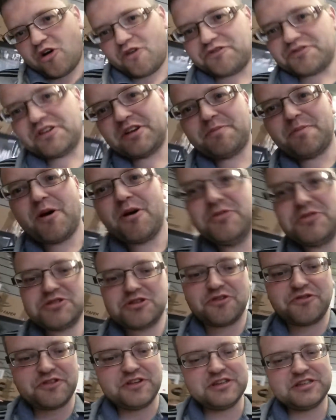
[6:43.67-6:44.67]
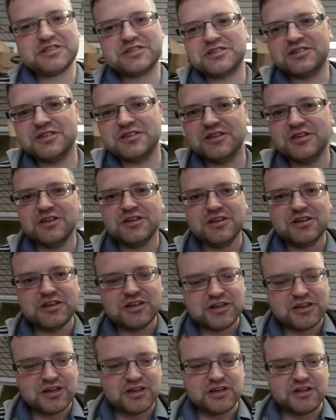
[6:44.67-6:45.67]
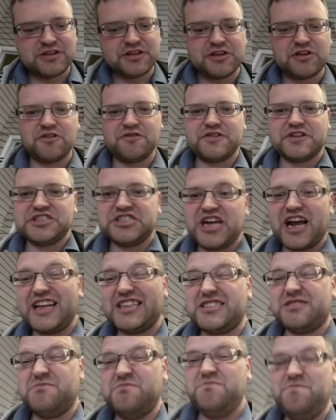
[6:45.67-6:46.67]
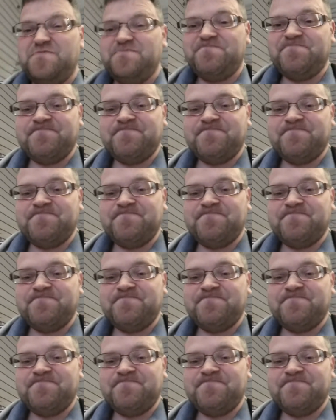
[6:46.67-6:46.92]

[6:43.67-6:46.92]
off to the post office, then off to Chatham,